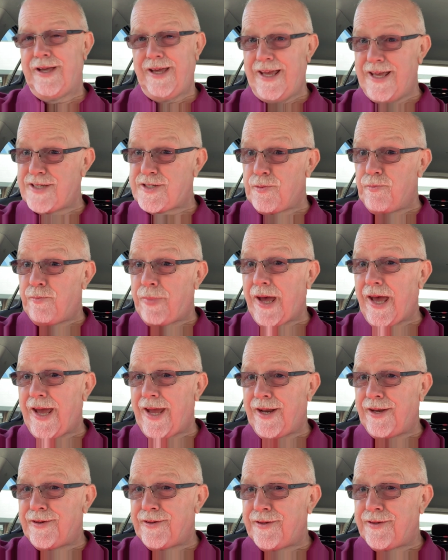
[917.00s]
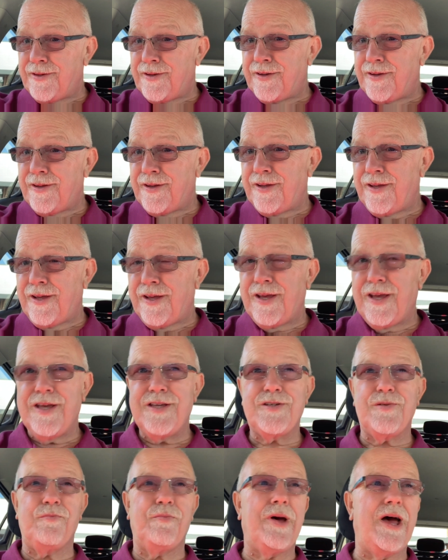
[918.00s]
isn't bad.
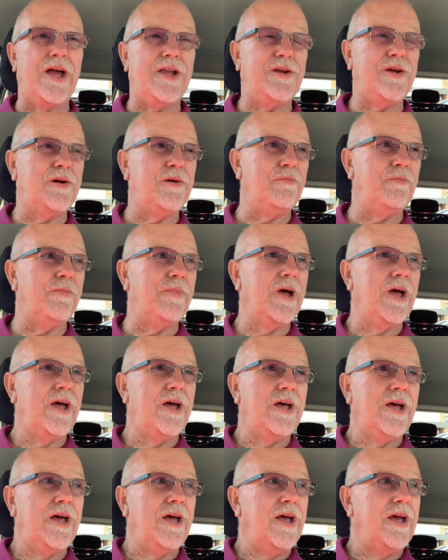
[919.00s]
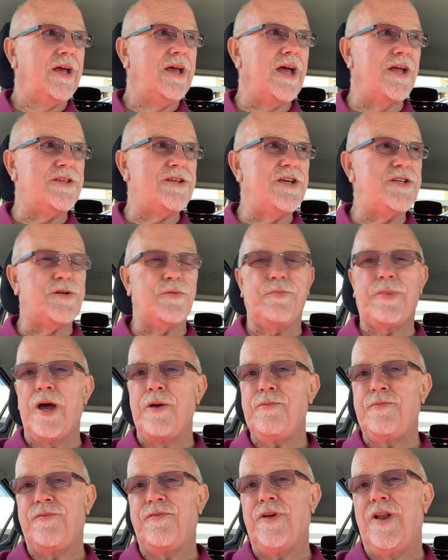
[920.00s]
Isn't bad. You can get a decent
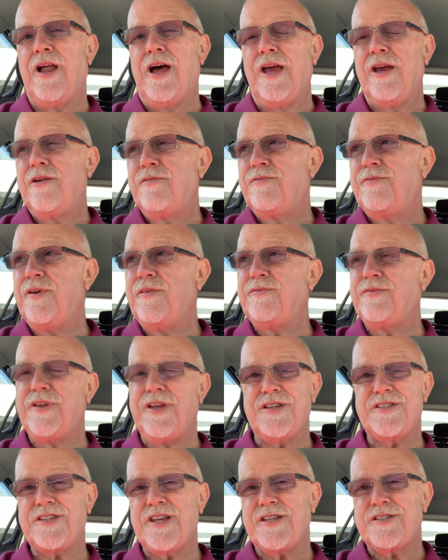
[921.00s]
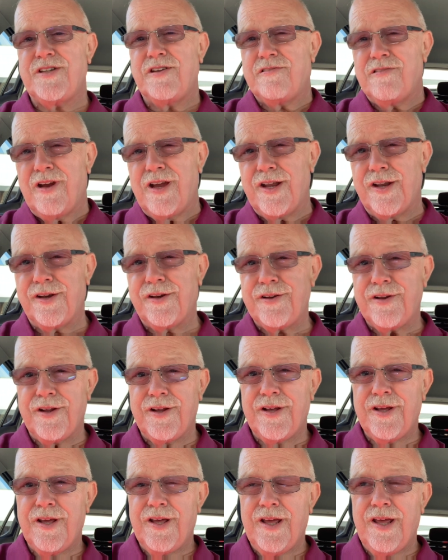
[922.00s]
boat for like 50, 60 grand
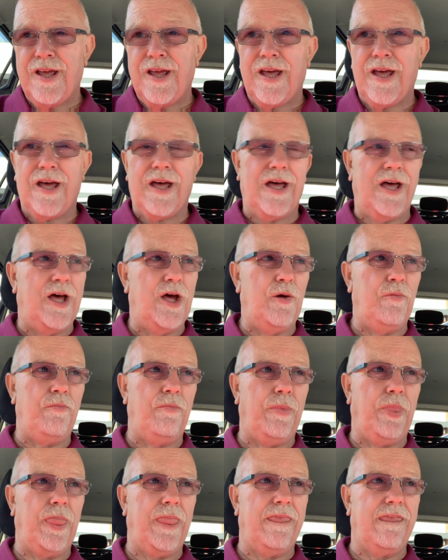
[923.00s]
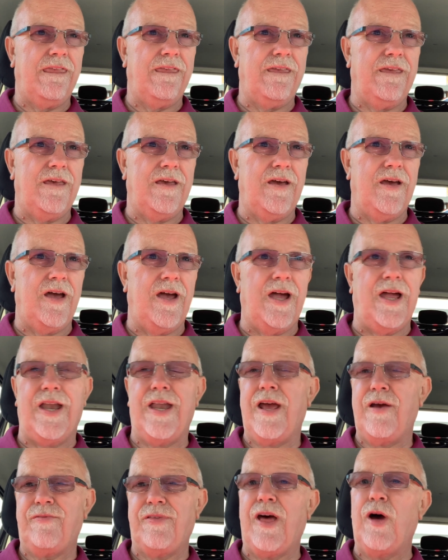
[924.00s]
and
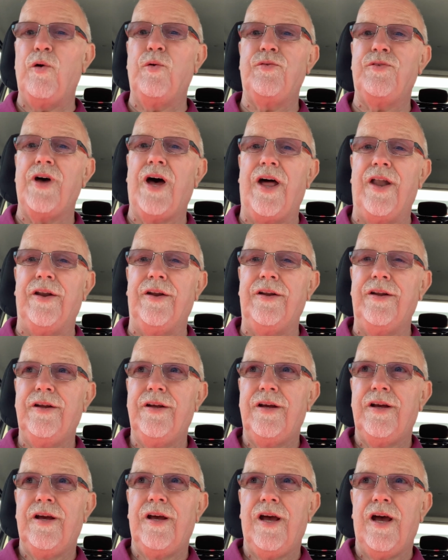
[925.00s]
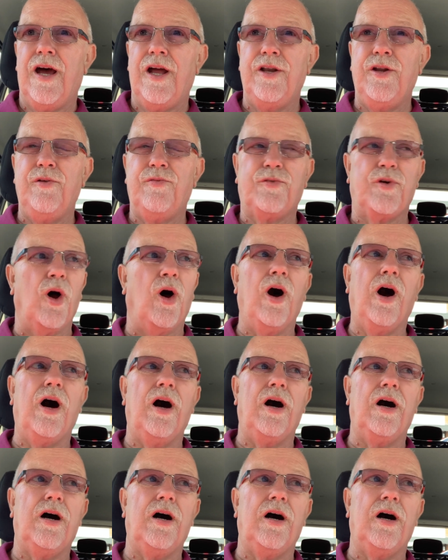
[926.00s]
have that all done, and you've got